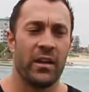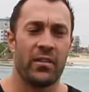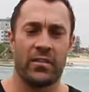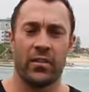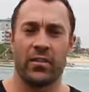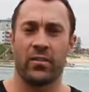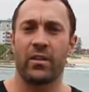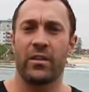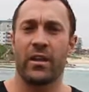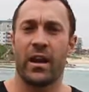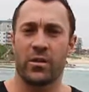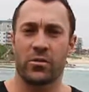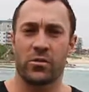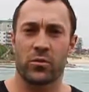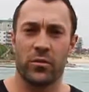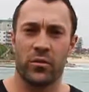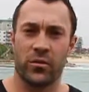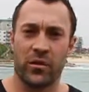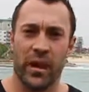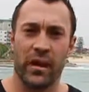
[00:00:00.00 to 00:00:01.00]
It's just a
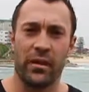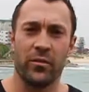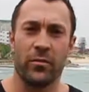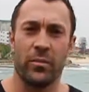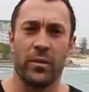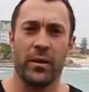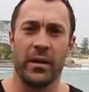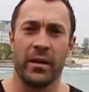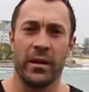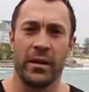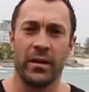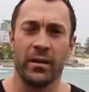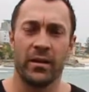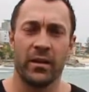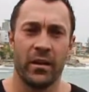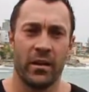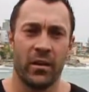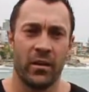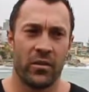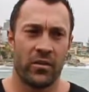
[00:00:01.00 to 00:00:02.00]
natural state of being.
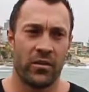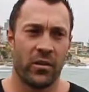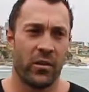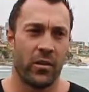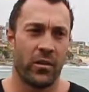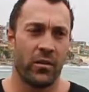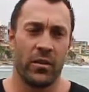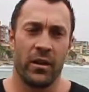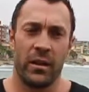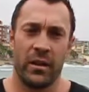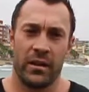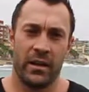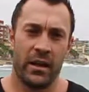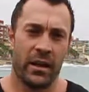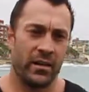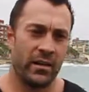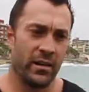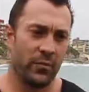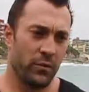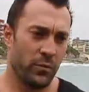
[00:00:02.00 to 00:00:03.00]
So
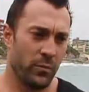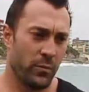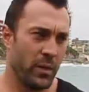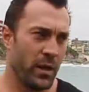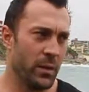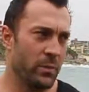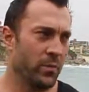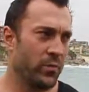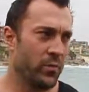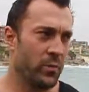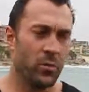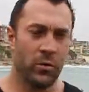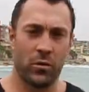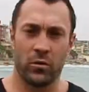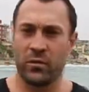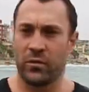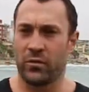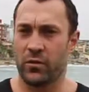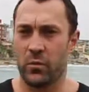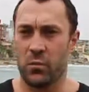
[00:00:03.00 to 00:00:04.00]
yeah, different people from
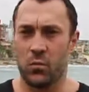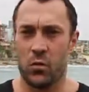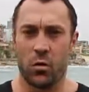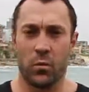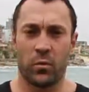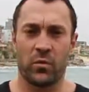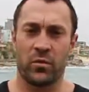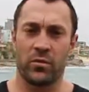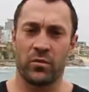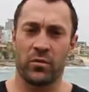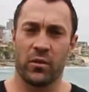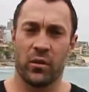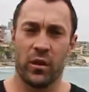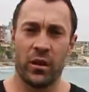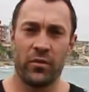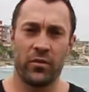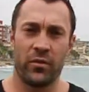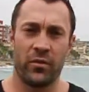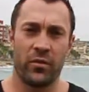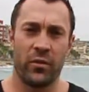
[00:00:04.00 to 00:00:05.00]
all different walks of
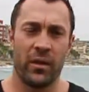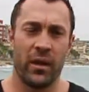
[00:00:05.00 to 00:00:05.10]
life,